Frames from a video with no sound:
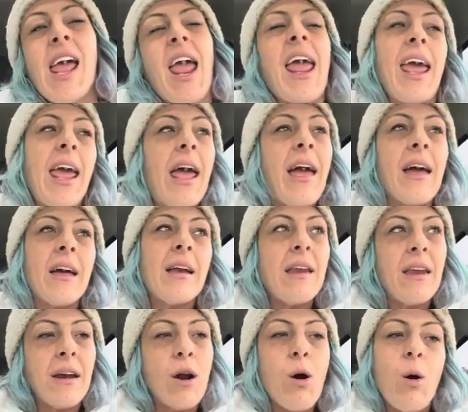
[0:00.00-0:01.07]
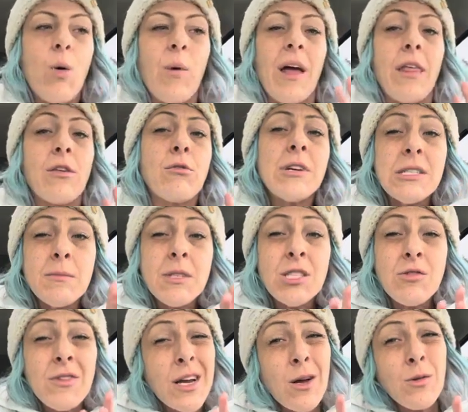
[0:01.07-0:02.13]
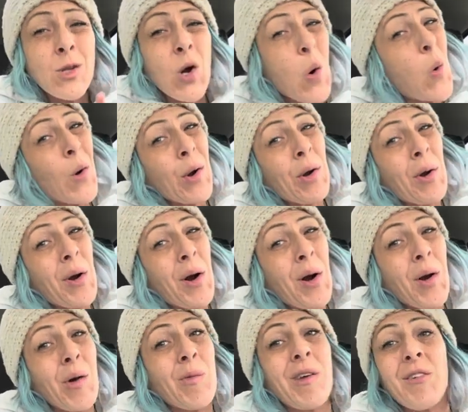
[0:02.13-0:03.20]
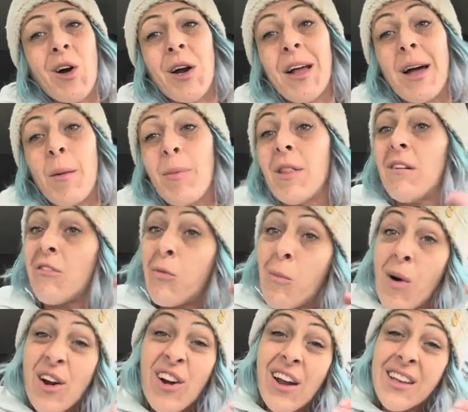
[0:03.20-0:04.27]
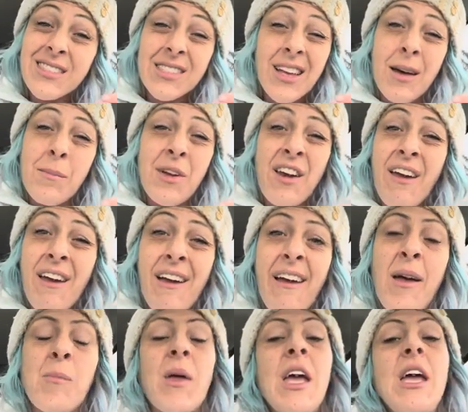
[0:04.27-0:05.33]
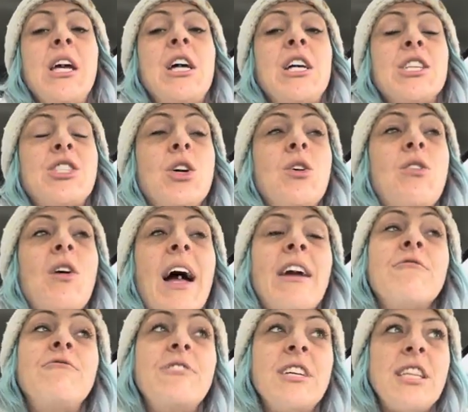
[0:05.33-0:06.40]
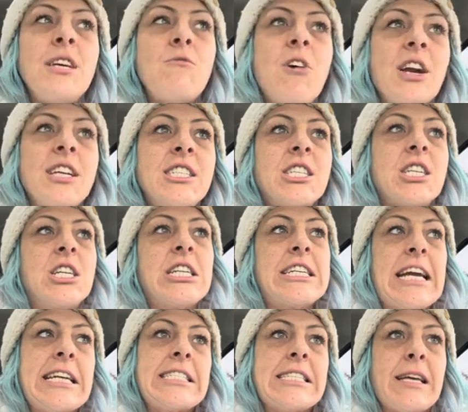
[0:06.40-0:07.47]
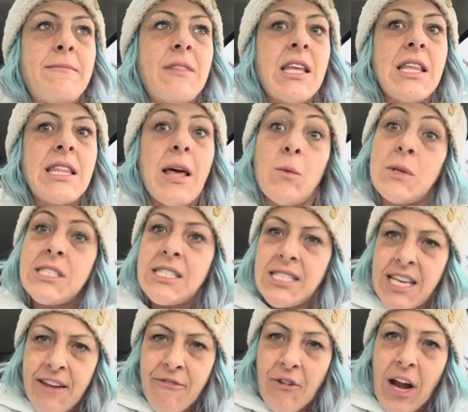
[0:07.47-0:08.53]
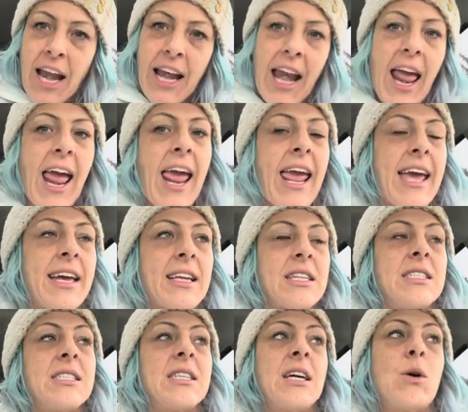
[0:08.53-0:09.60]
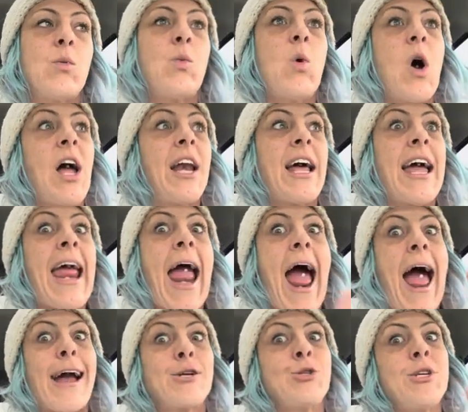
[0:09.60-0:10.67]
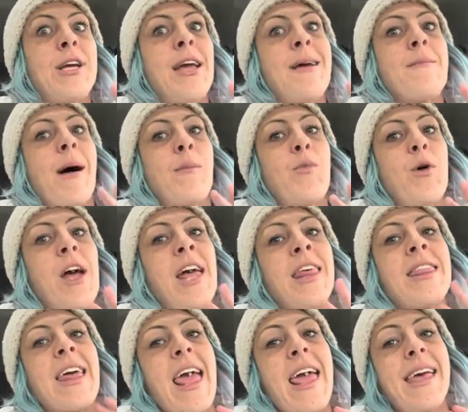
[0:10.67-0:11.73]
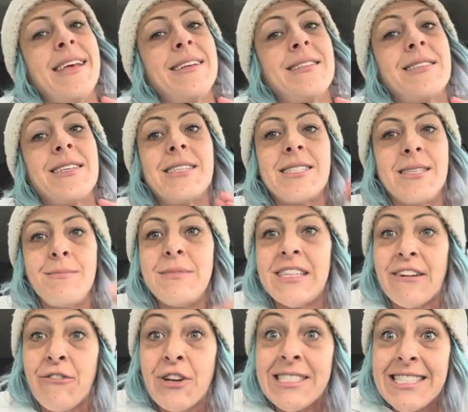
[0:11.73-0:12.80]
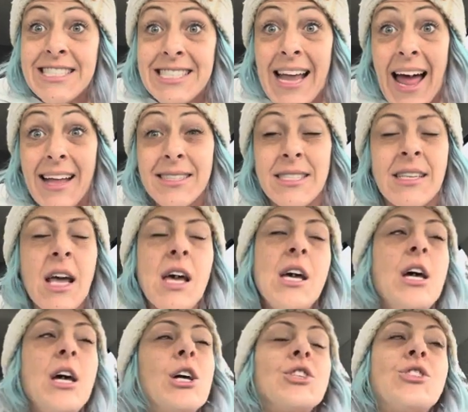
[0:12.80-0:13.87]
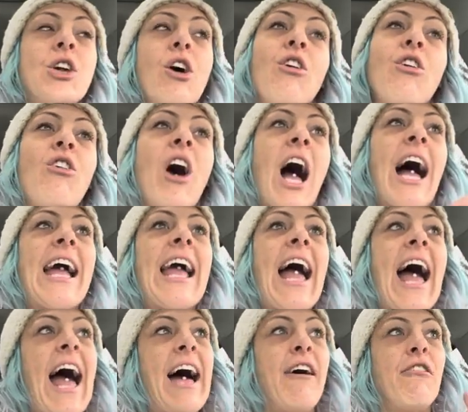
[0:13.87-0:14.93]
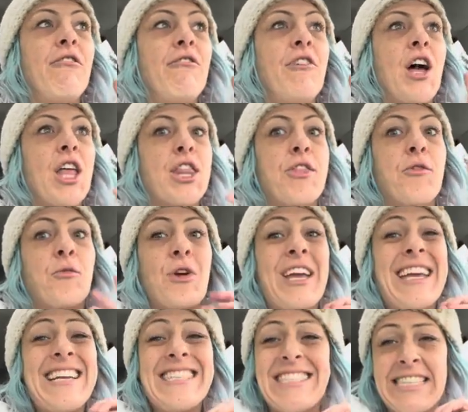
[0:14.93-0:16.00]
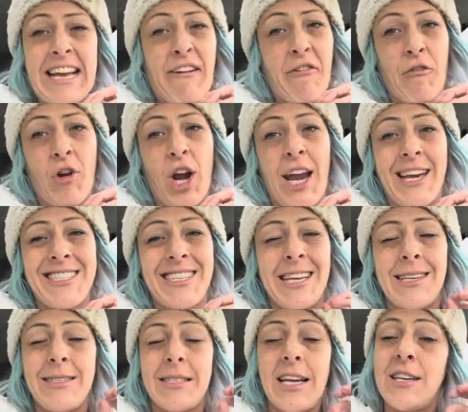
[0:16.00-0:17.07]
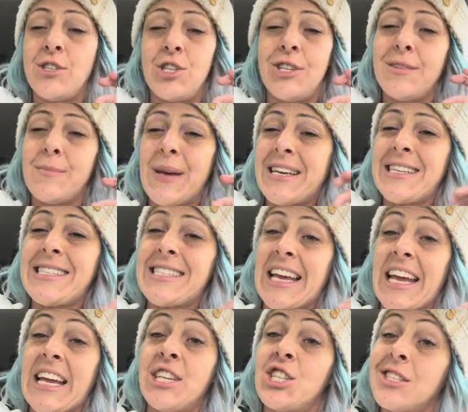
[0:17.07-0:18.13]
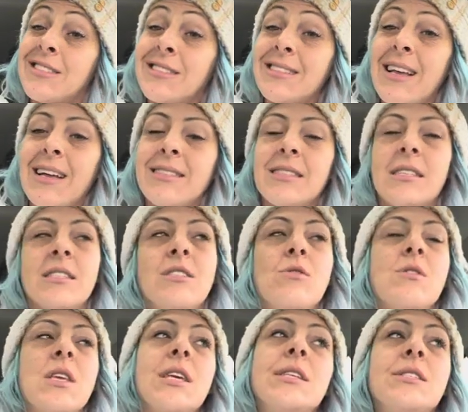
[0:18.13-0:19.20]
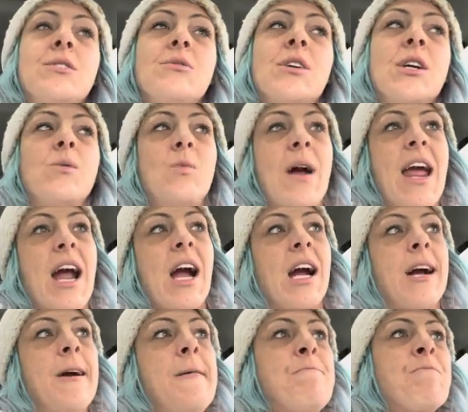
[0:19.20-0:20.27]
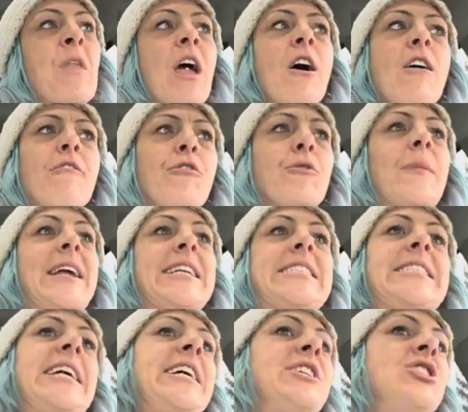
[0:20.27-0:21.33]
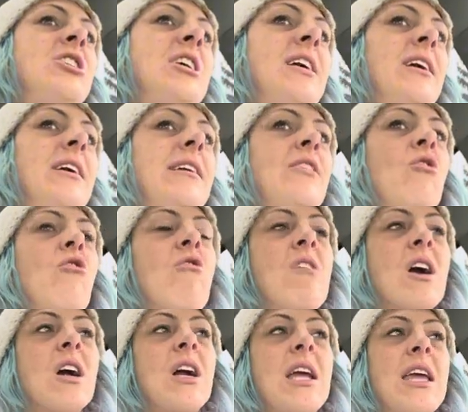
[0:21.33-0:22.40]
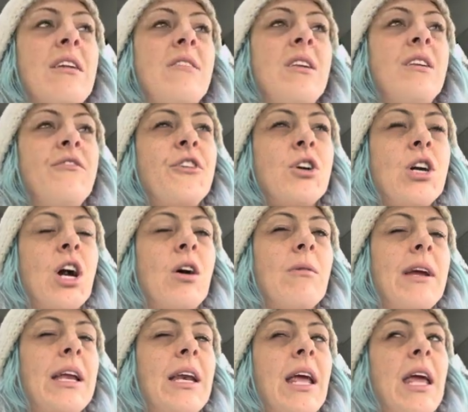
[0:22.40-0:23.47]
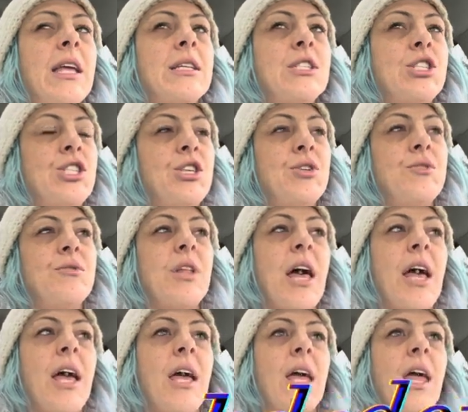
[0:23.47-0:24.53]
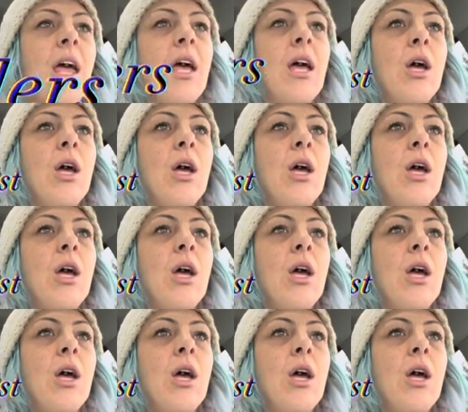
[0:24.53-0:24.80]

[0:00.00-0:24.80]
and you know with Christmas around the corner we've got a couple of markets coming up so I really wanted to create something that was different and what I actually came up with is some different sets so I have three different intention meditation sets. So these you could wear for meditation or even if you're going into like